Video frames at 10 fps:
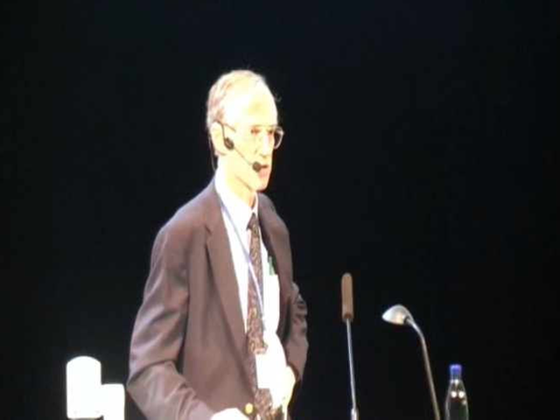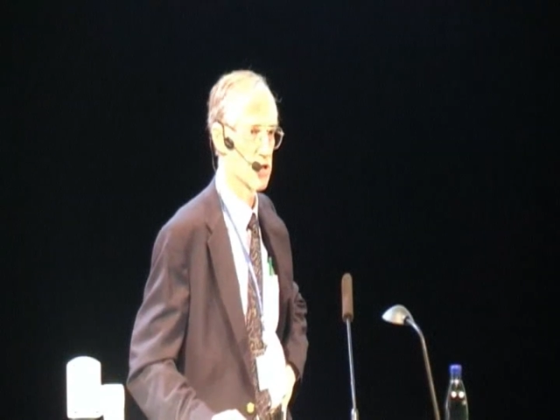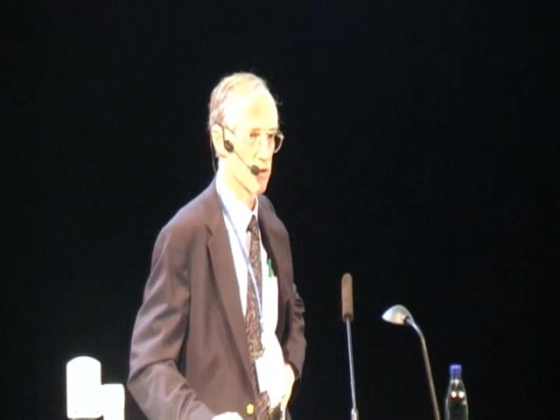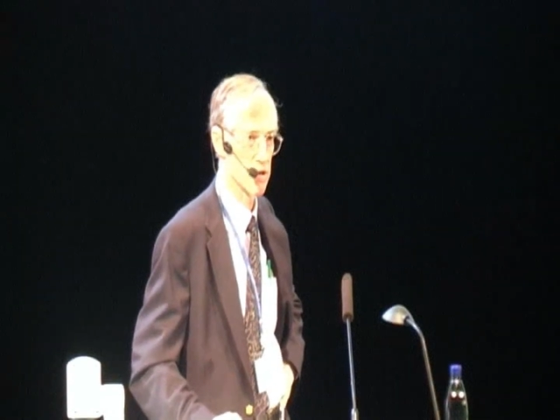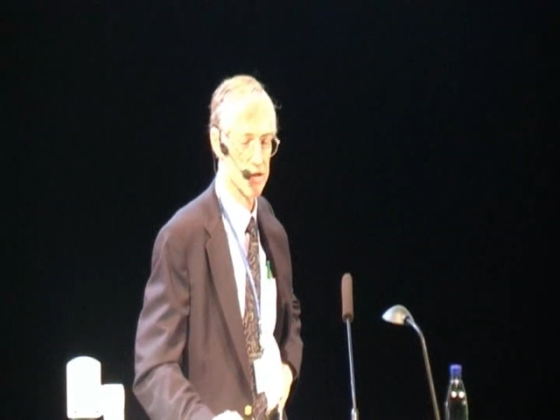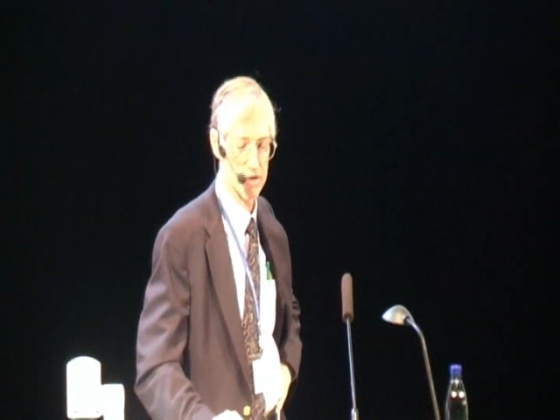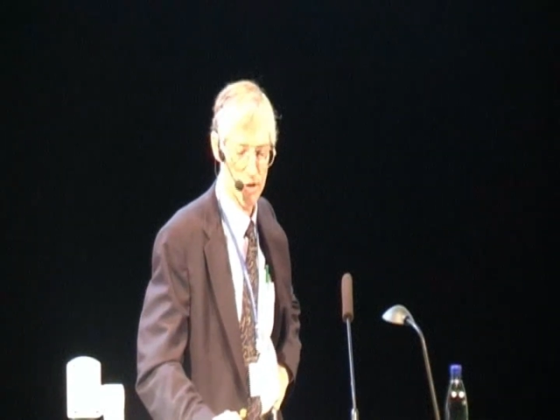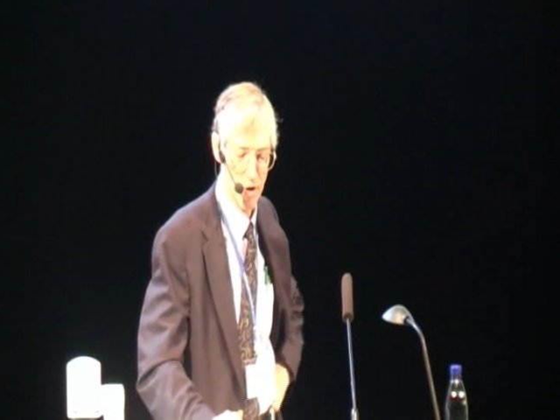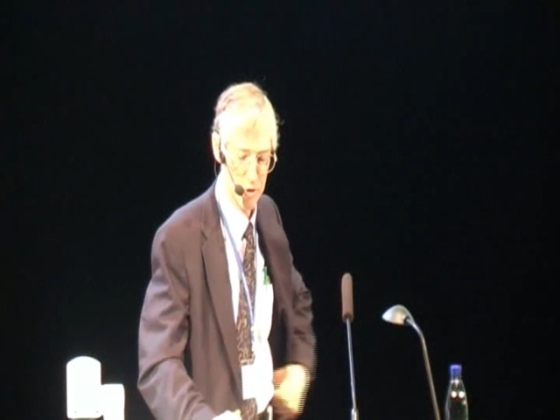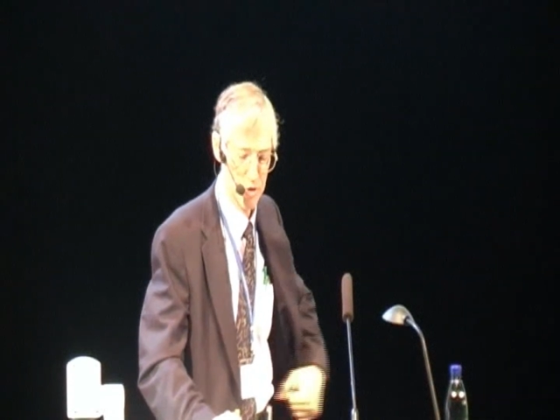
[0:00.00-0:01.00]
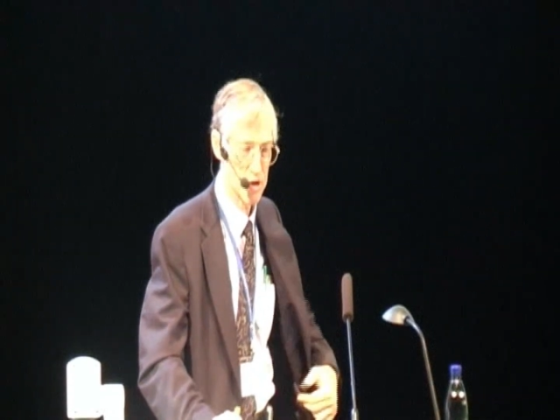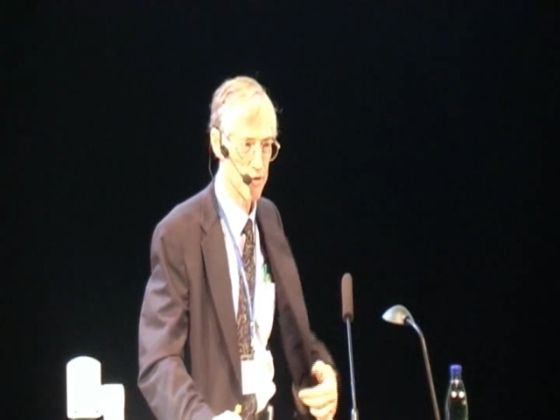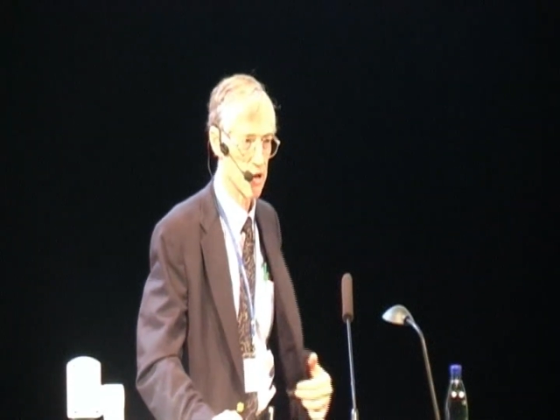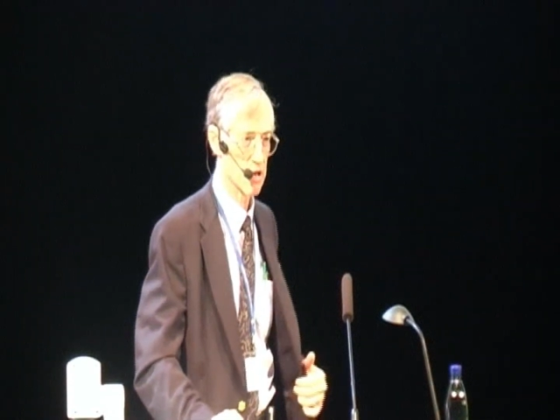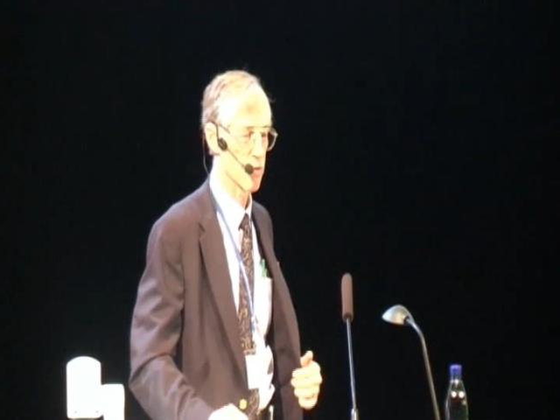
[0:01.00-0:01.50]
serious
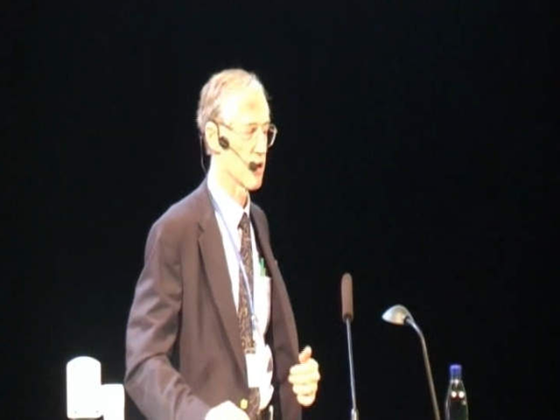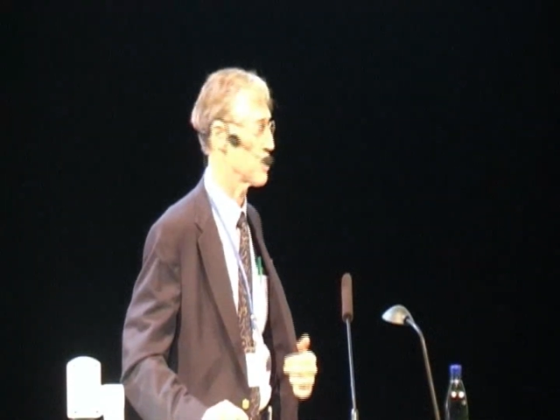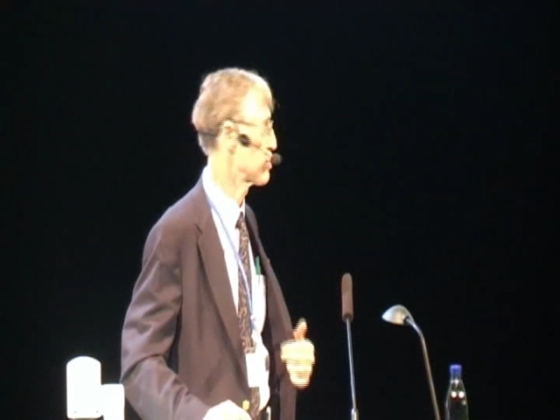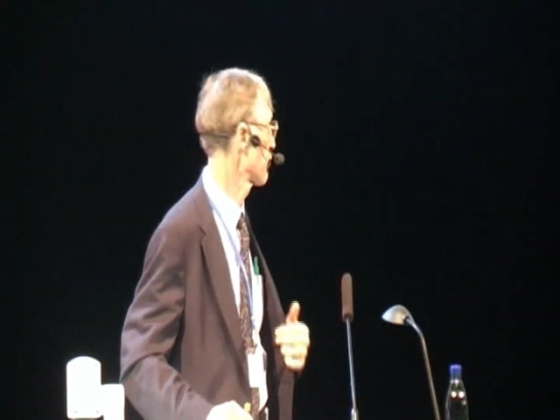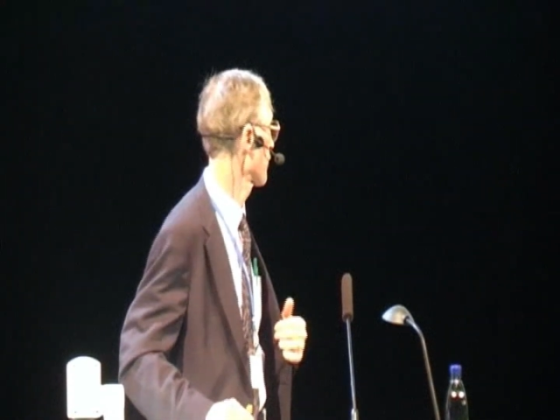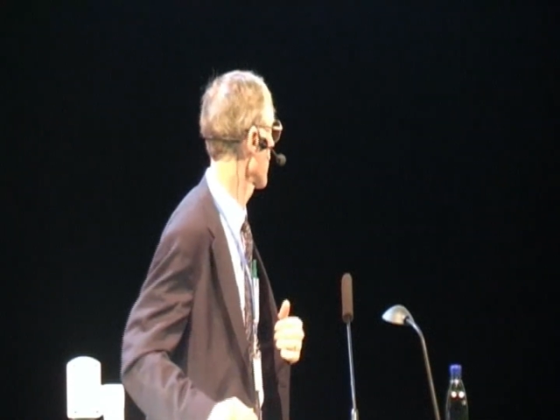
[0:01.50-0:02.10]
alternative explanation for